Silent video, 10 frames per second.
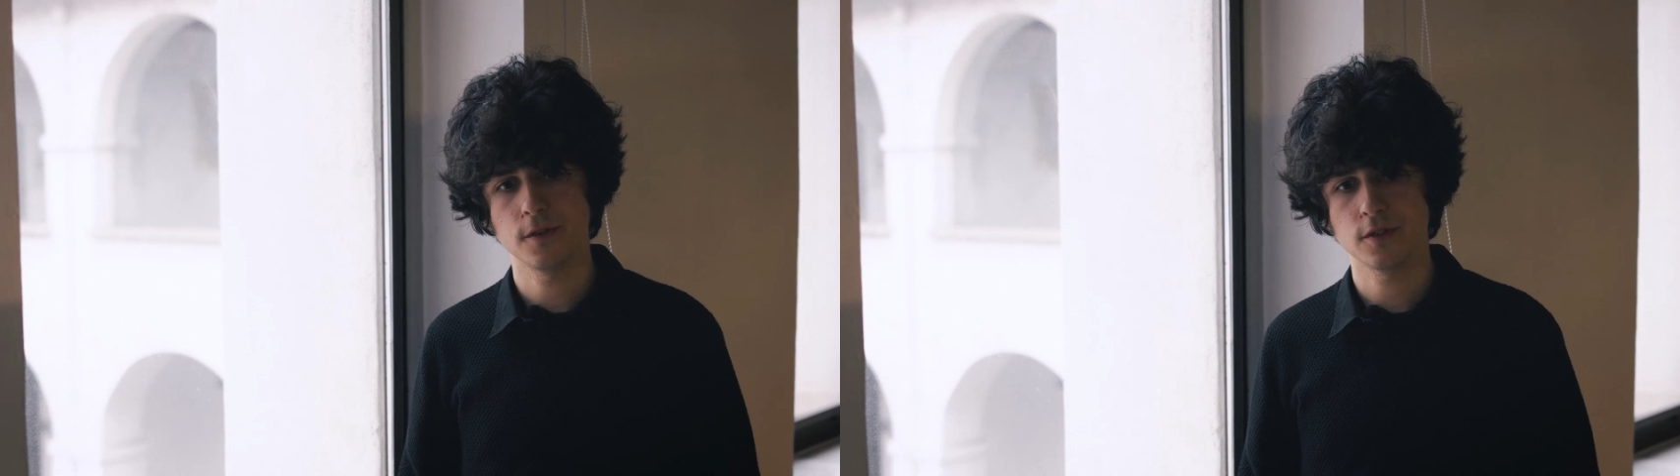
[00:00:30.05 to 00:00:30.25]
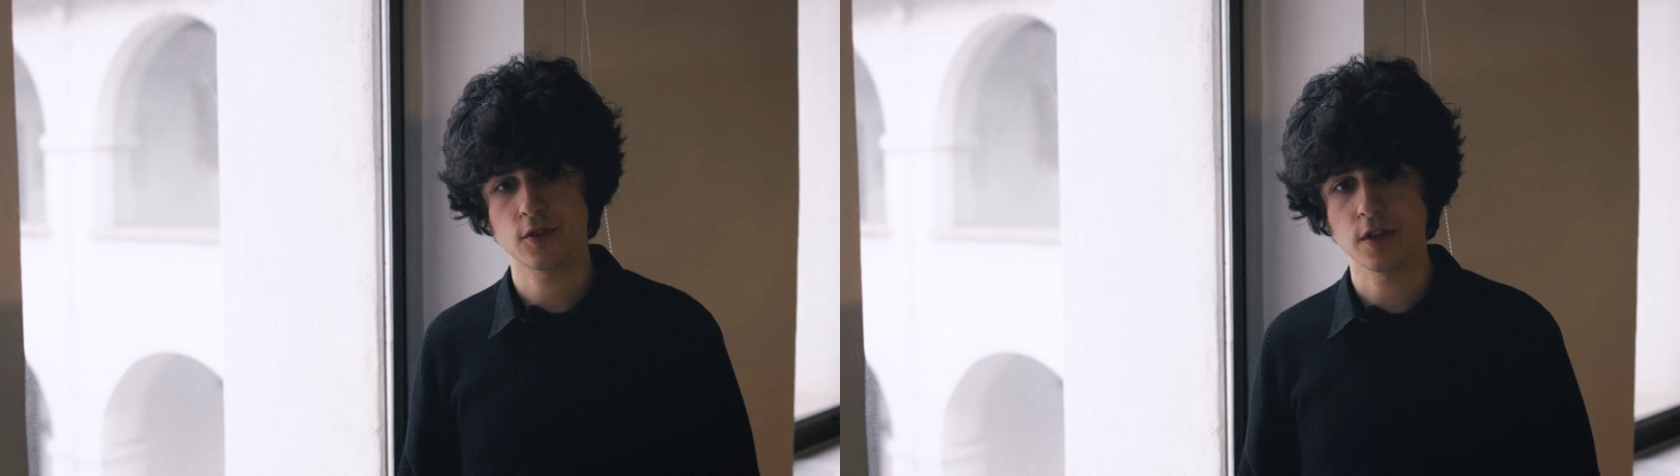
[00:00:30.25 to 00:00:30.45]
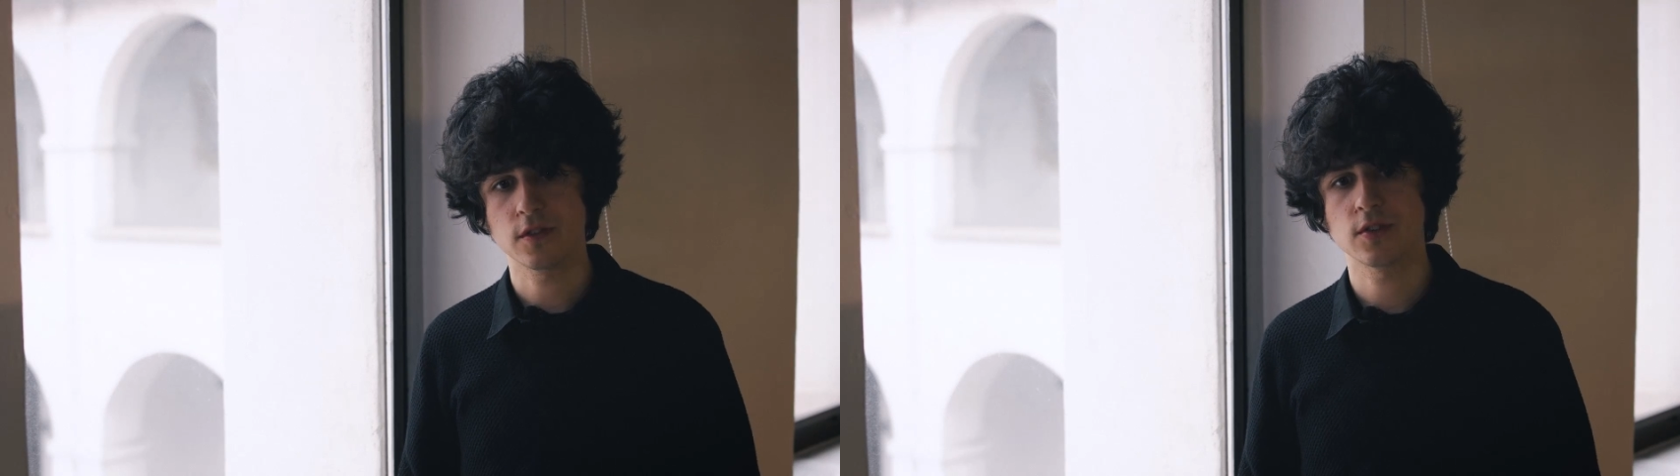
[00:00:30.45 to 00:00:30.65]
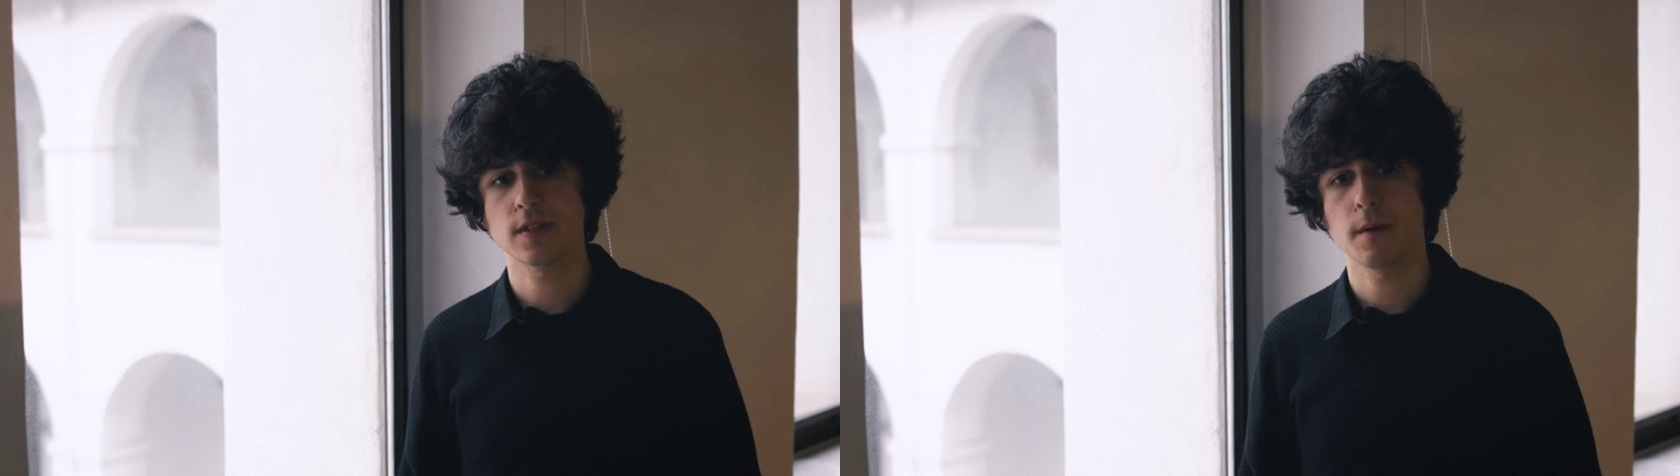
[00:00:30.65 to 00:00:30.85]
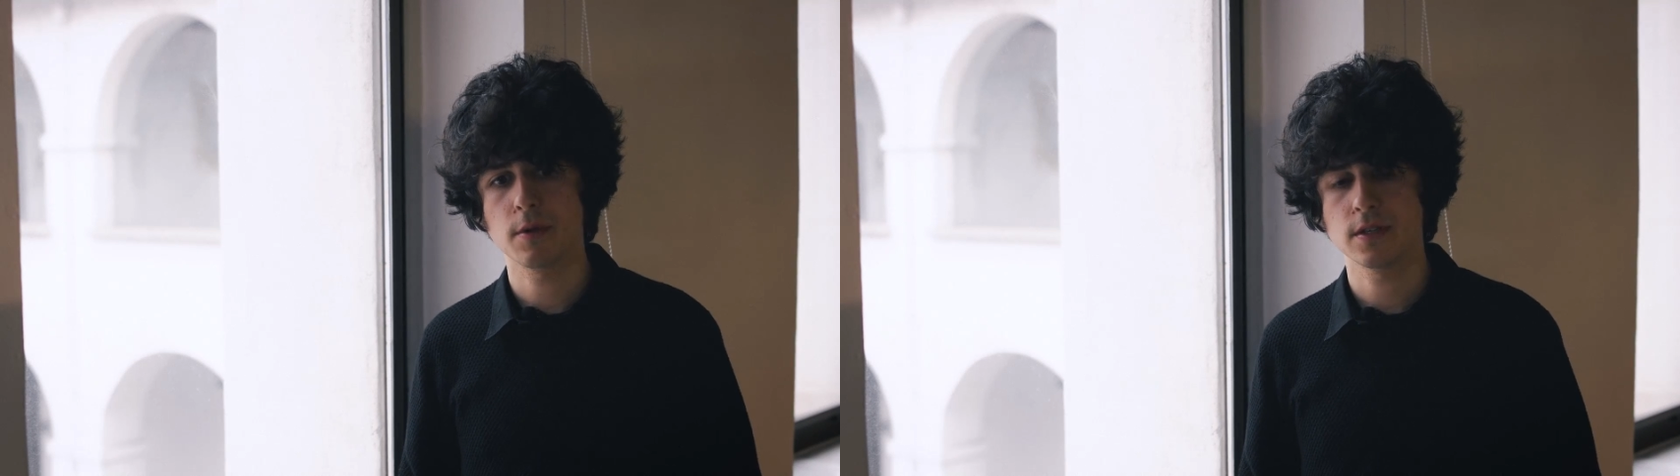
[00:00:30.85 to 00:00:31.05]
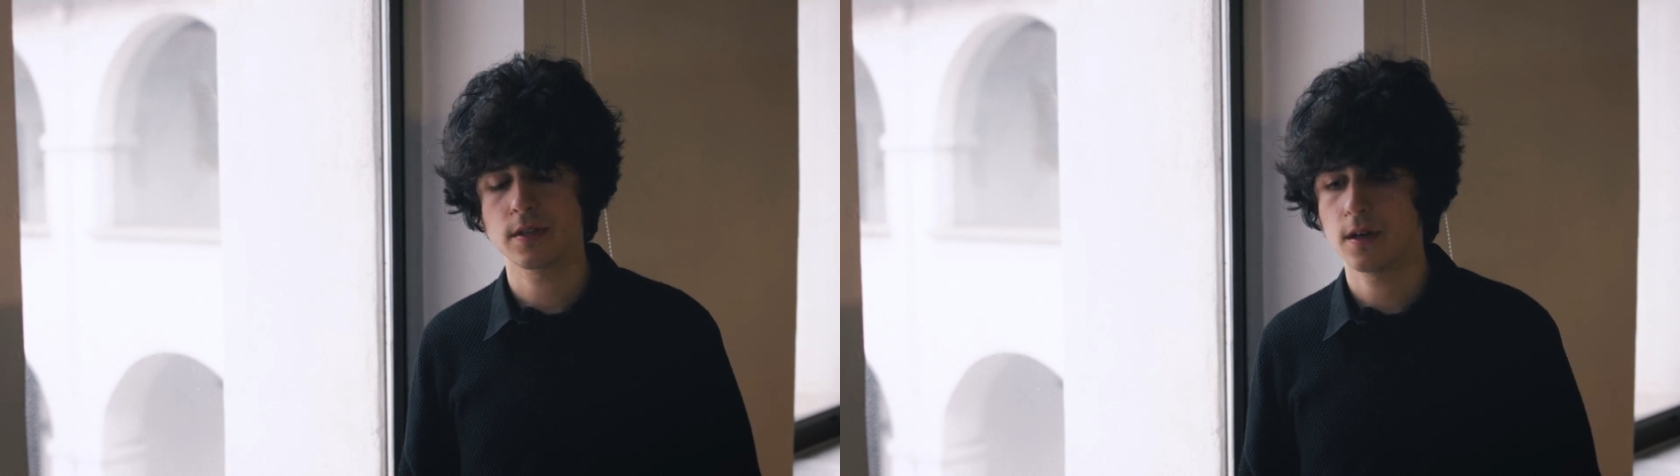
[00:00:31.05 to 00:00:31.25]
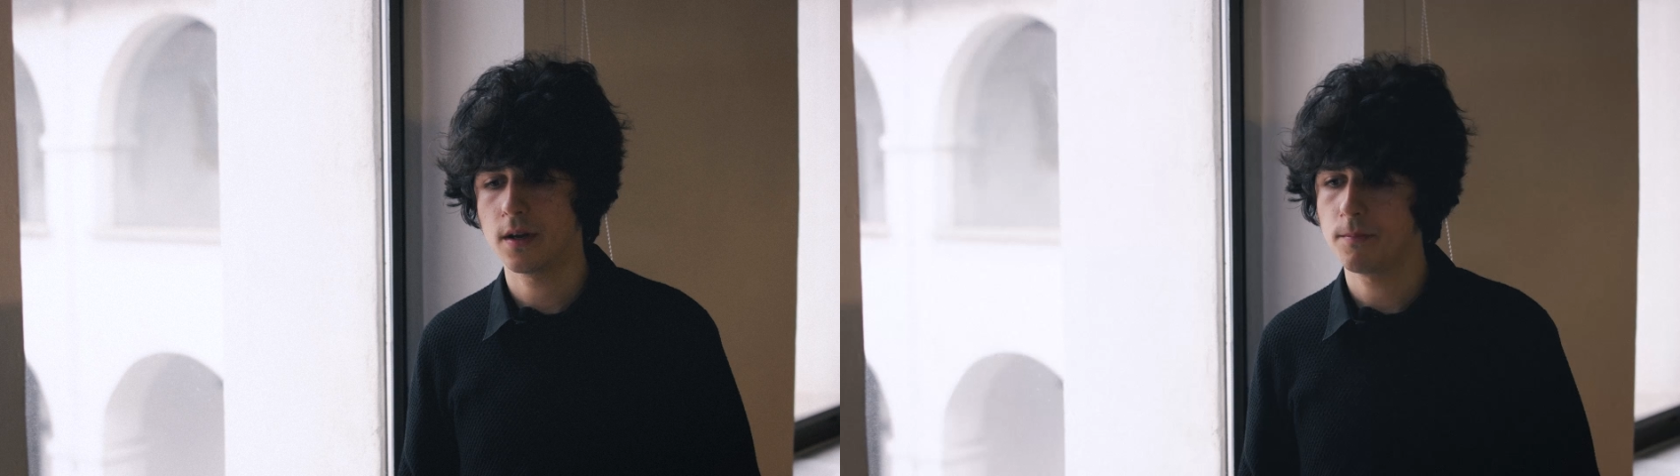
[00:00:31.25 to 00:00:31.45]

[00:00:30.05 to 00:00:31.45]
trying to establish a